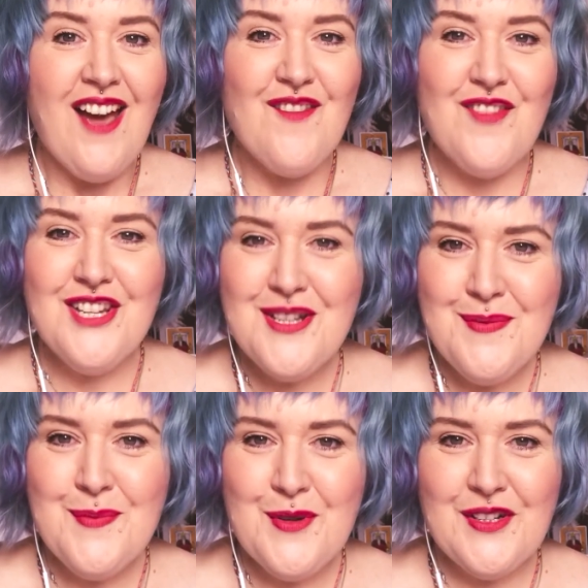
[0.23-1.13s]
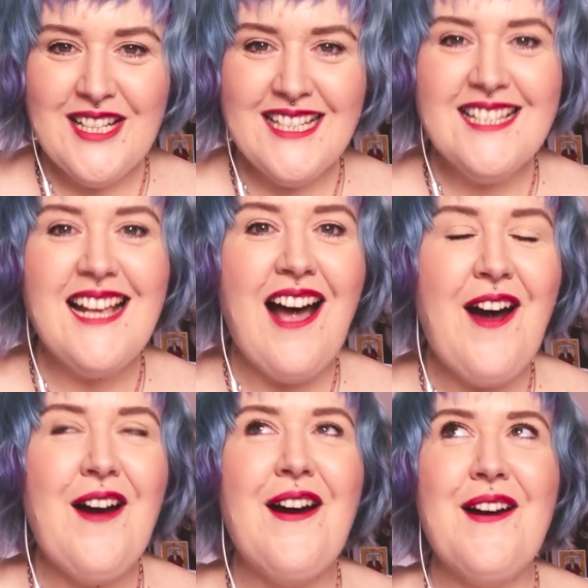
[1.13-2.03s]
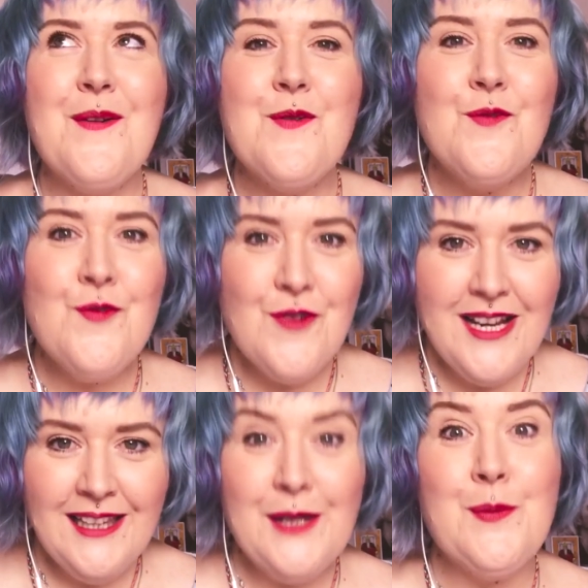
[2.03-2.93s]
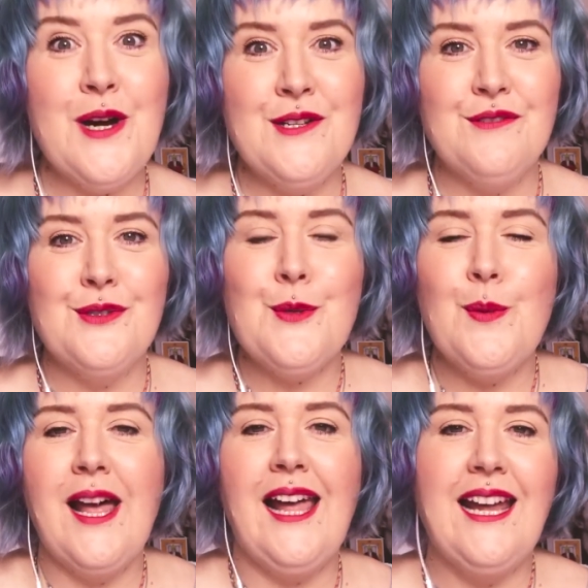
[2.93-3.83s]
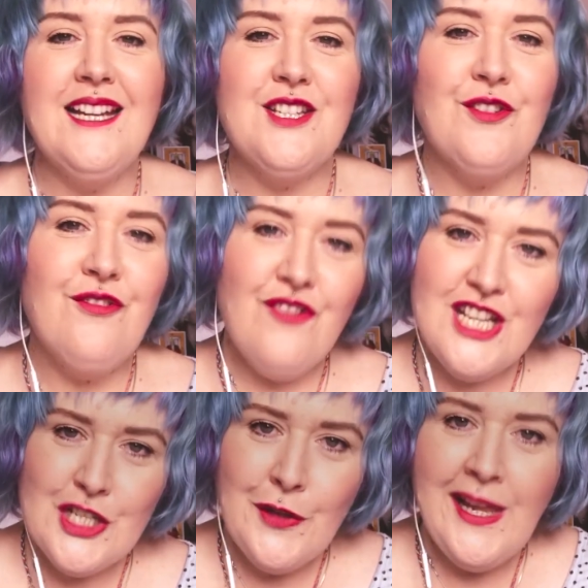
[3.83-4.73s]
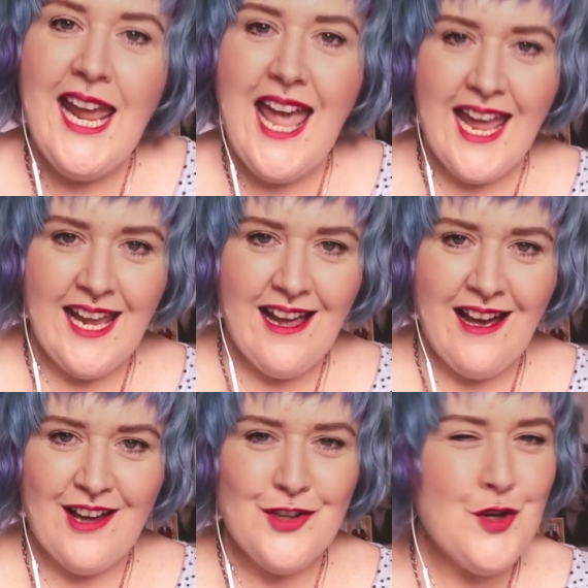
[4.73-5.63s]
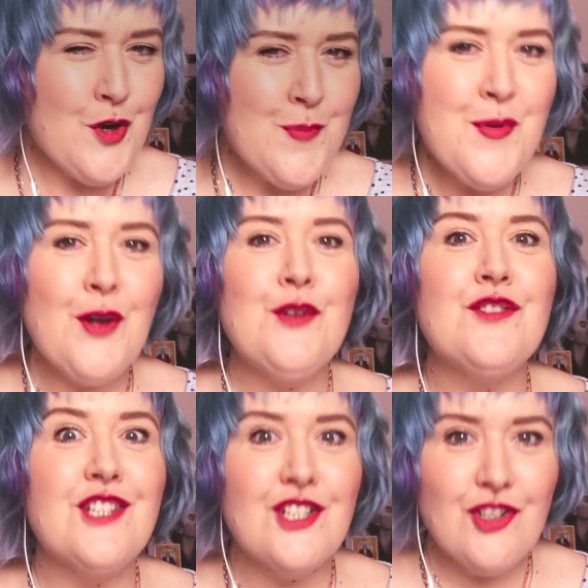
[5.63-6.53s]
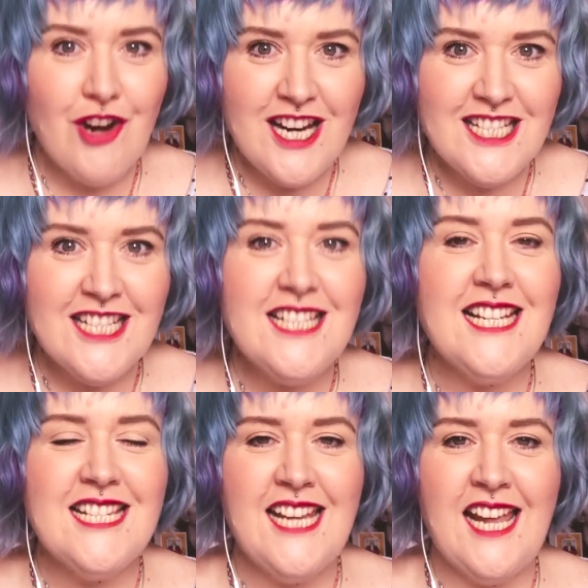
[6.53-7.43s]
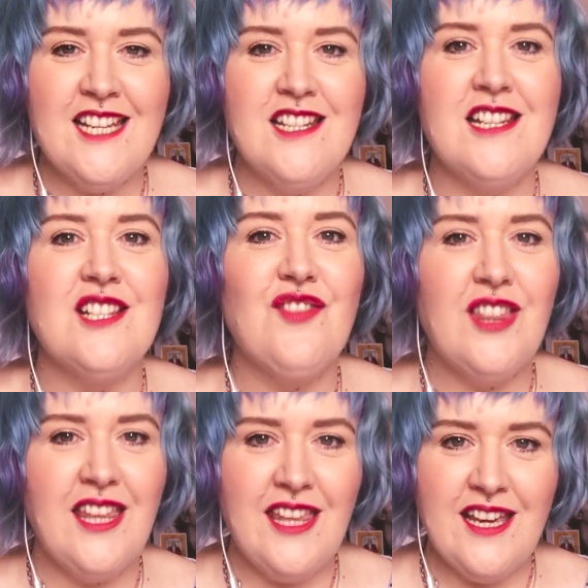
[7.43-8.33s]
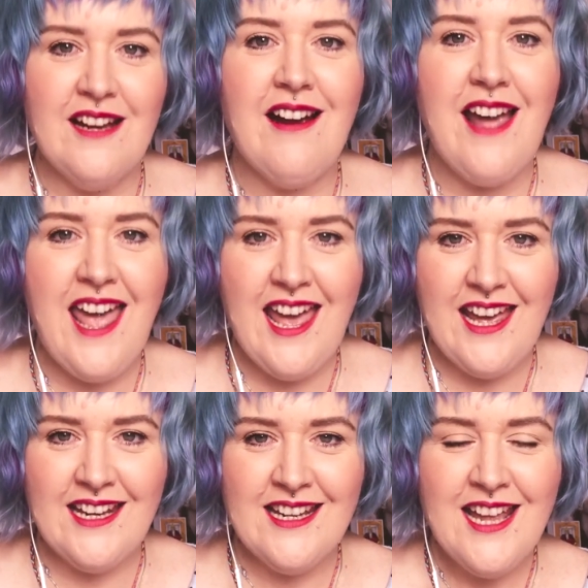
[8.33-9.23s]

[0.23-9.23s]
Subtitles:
Vision boards are a really wonderful way to visually anchor your most treasured intentions for the year ahead.